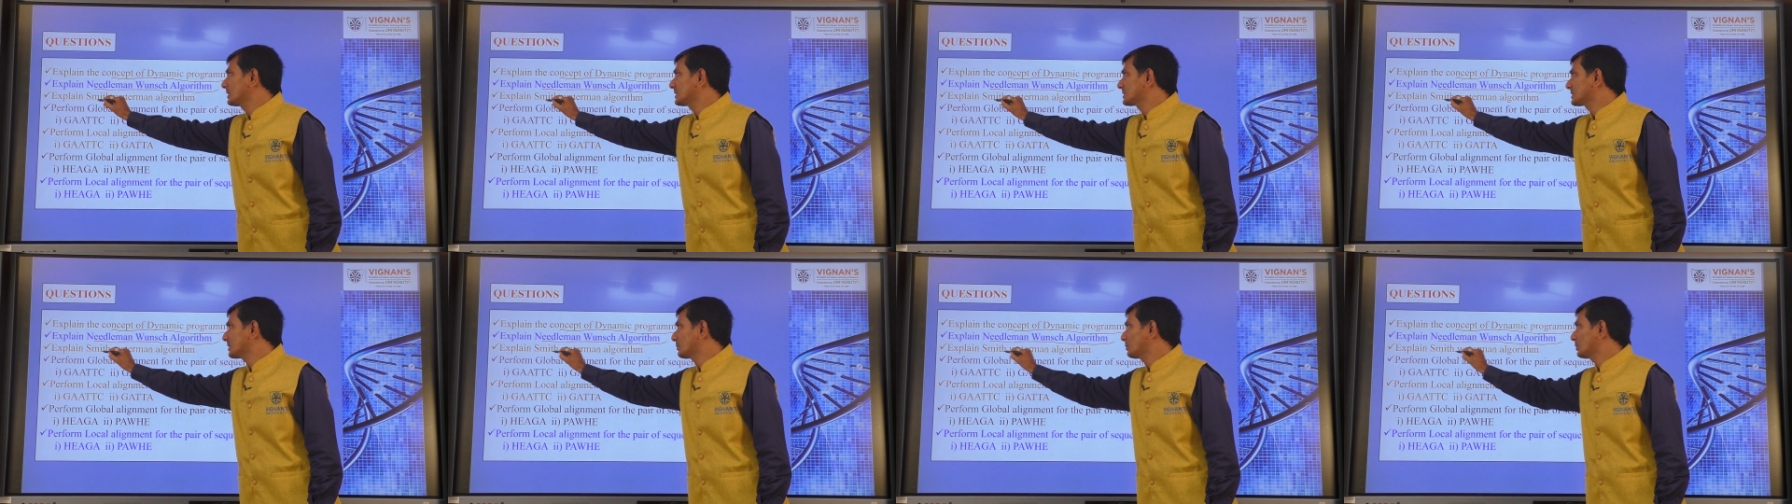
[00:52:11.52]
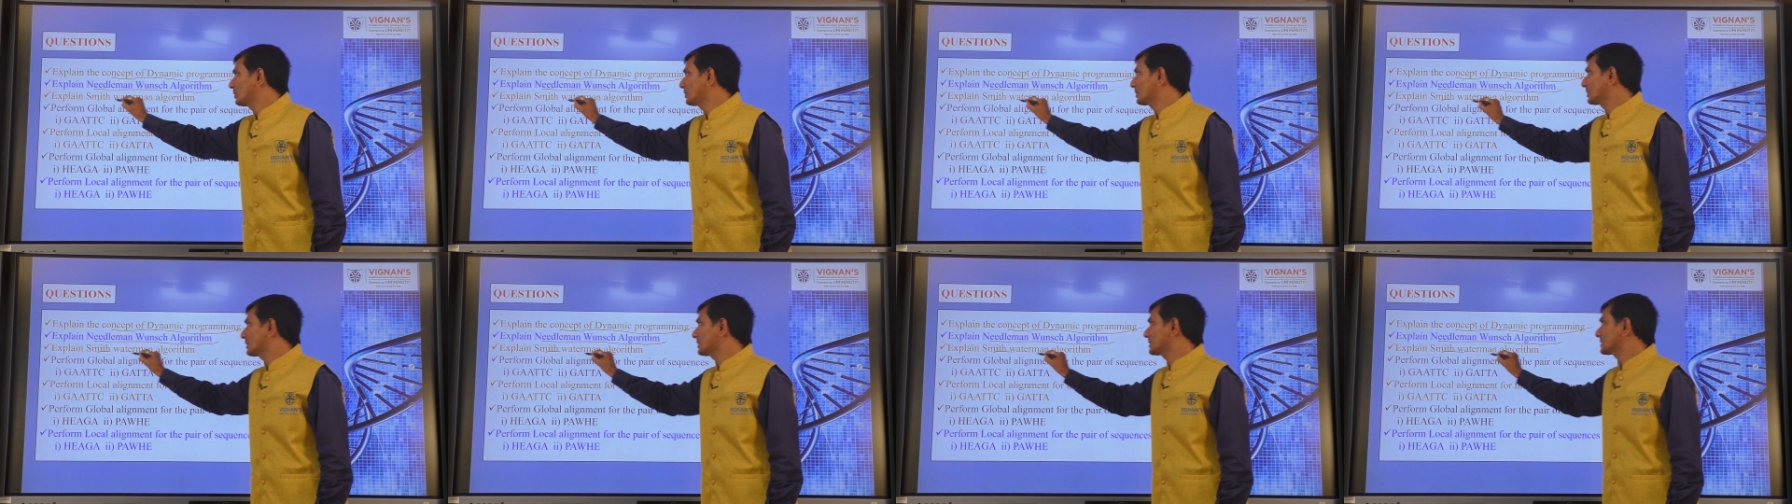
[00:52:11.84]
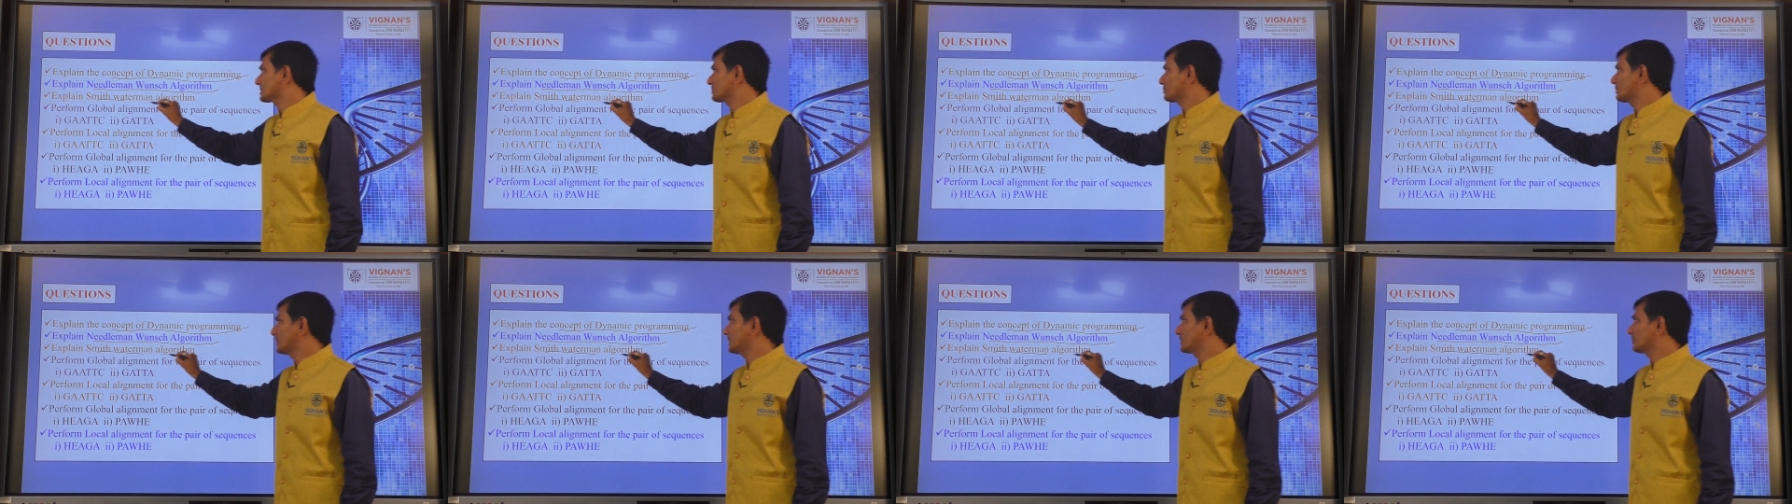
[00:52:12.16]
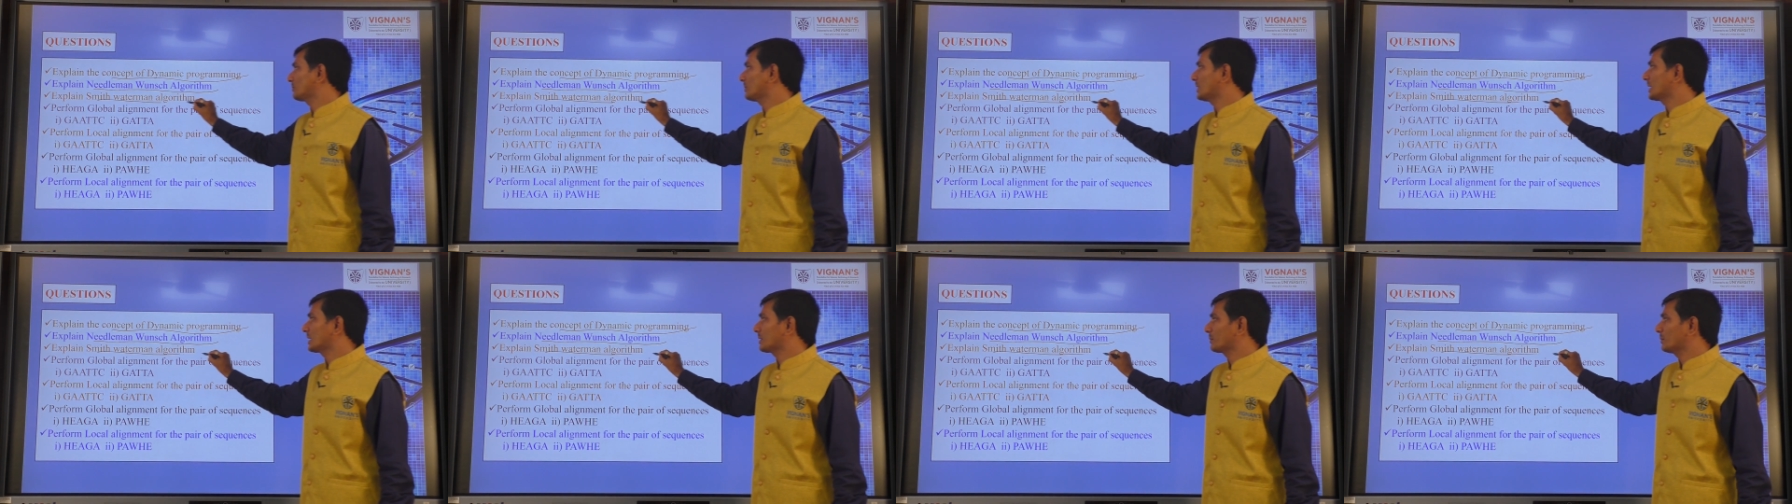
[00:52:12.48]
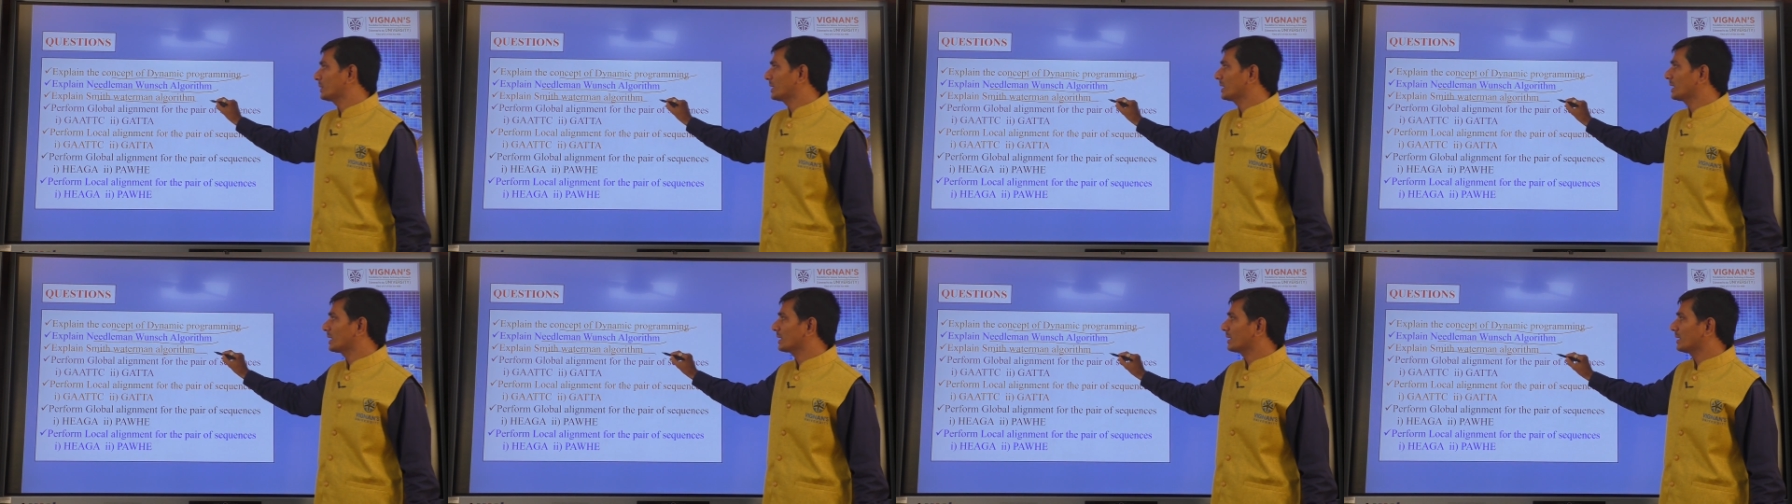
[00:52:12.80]
is about
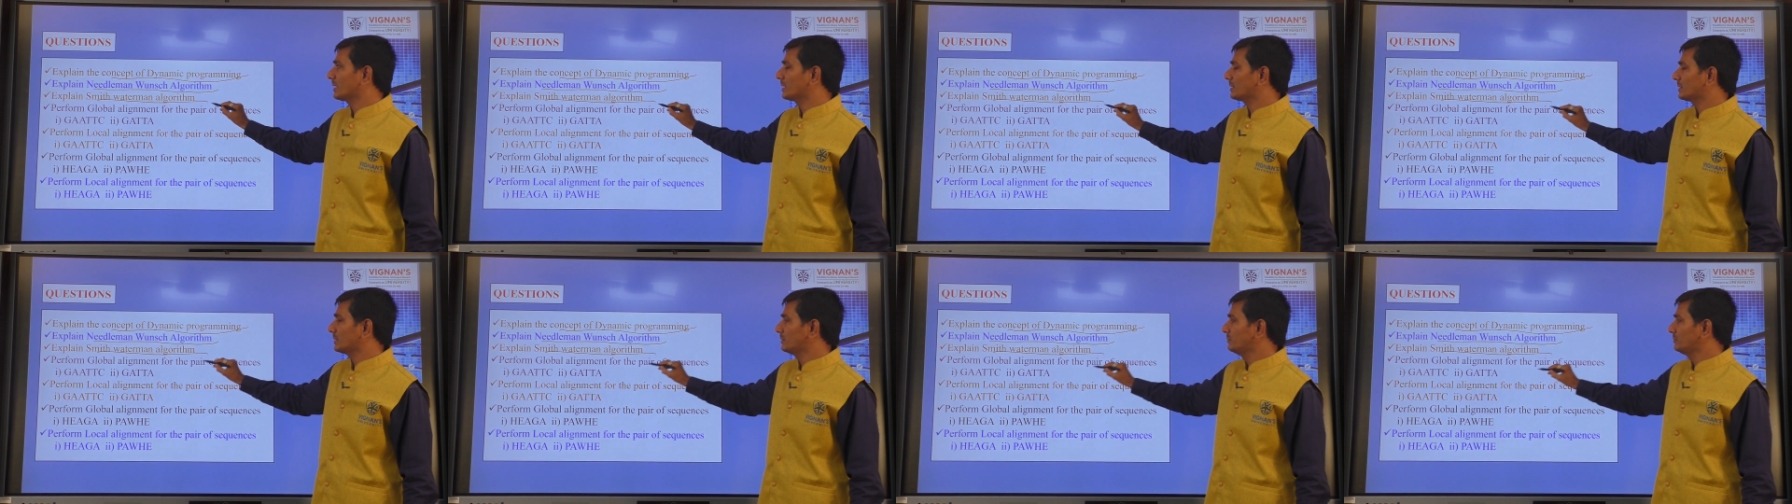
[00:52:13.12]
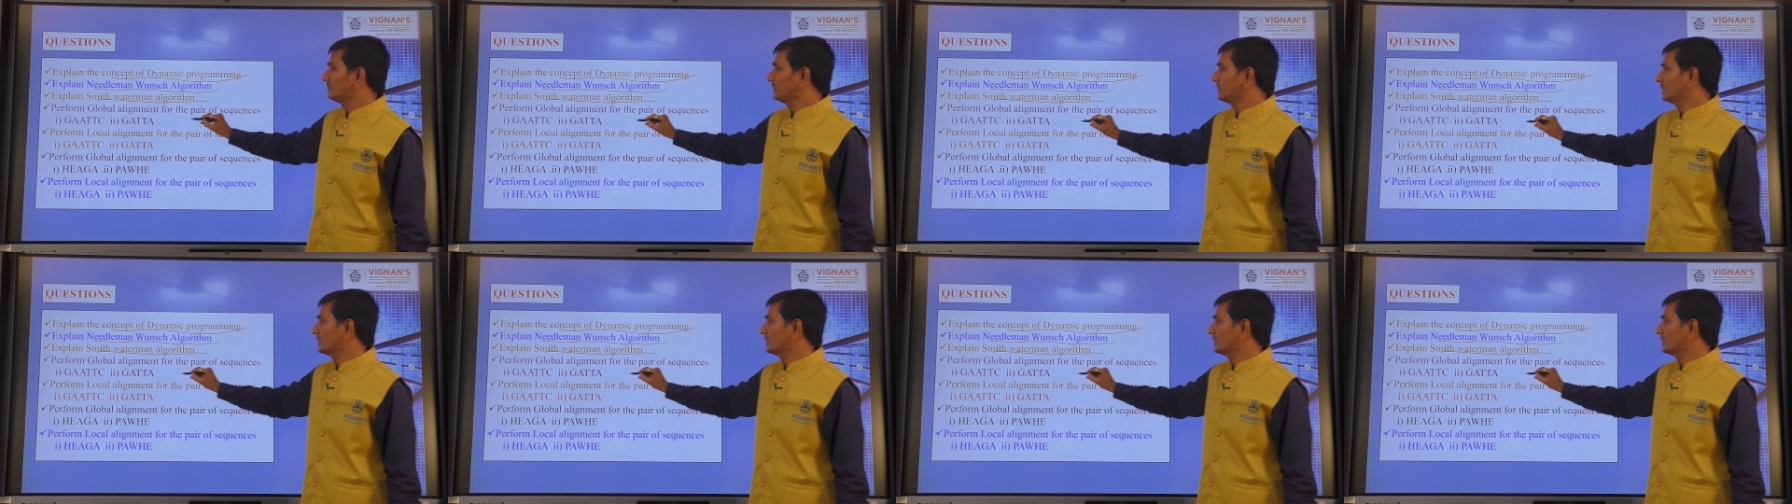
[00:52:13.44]
Smith-Waterman algorithm,